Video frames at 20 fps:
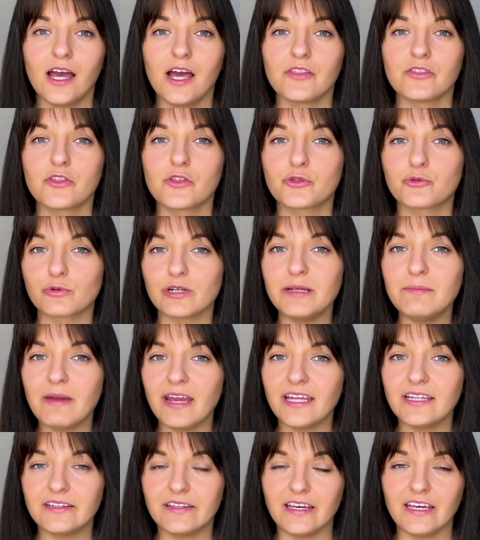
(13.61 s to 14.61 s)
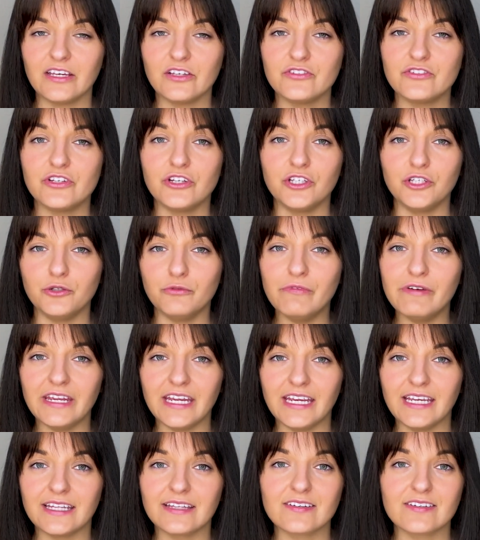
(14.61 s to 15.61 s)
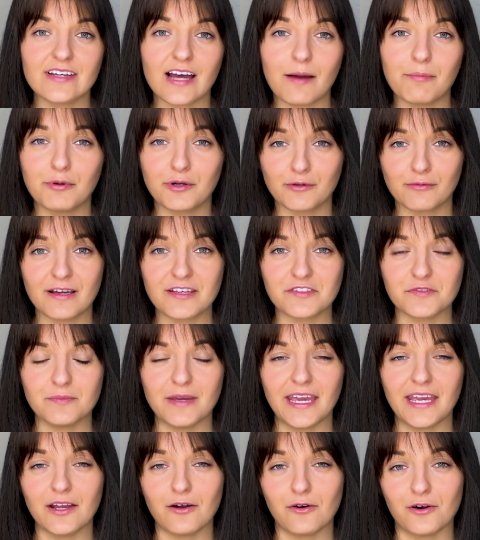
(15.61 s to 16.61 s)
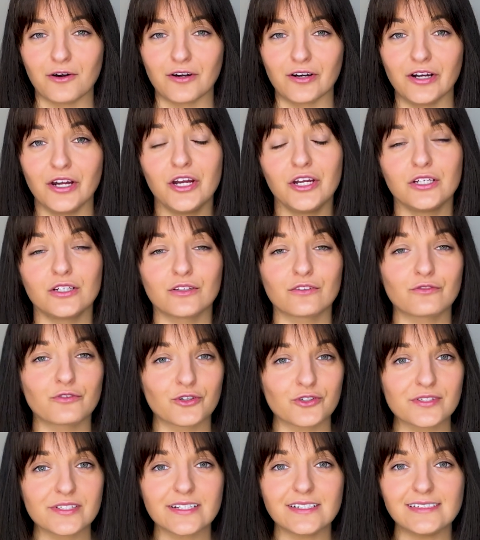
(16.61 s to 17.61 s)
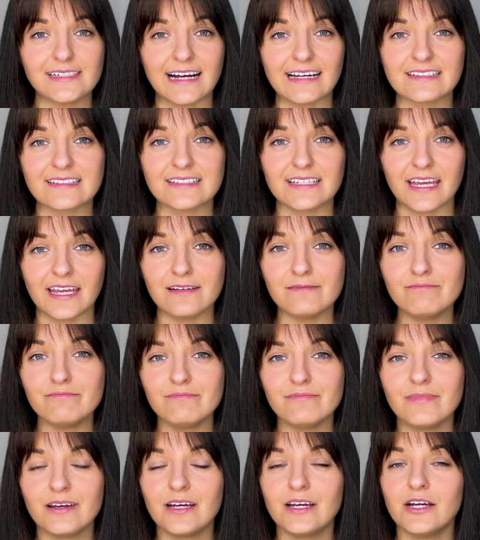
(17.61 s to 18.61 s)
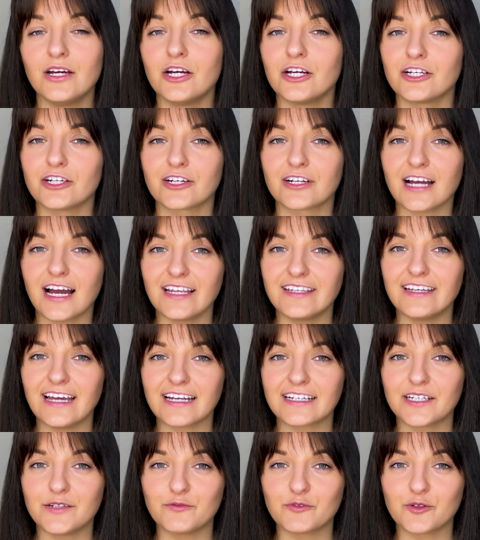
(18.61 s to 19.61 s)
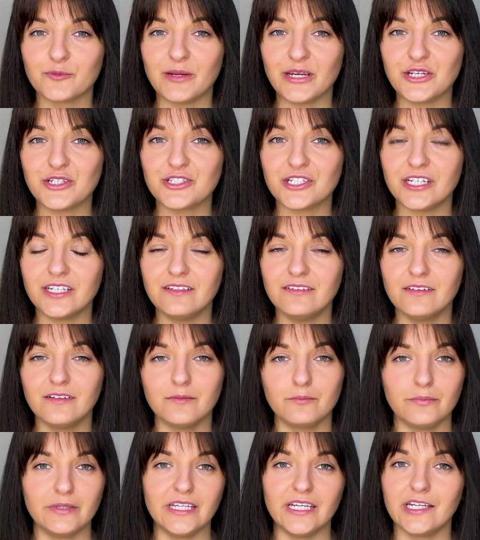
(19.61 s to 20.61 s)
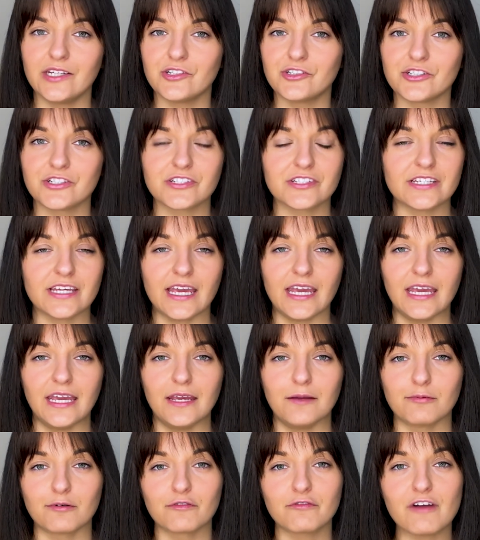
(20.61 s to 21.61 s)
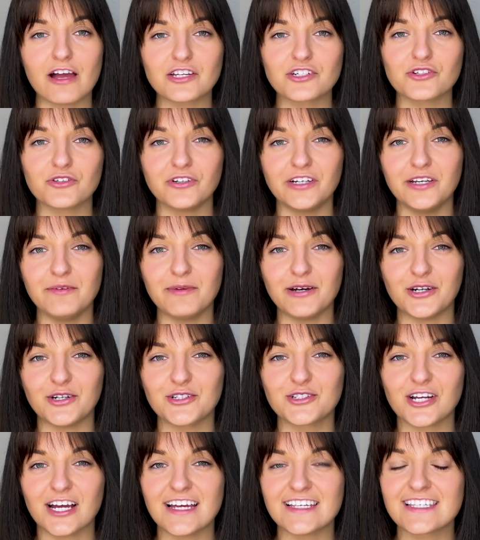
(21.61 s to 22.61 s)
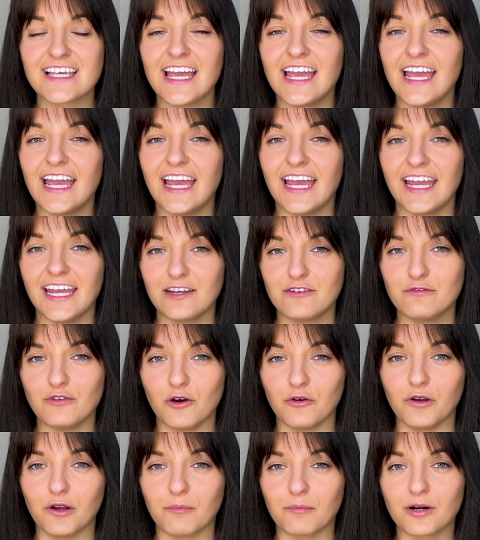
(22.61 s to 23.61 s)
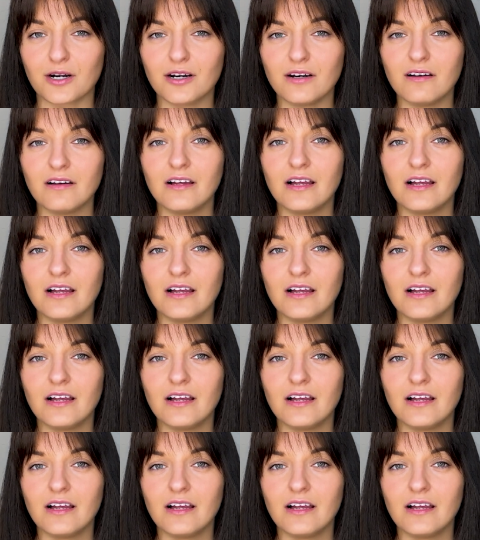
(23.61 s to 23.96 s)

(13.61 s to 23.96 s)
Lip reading: The three main things you need at the top of your resume are your first and last name, your contact information, being just a professional email address and phone number,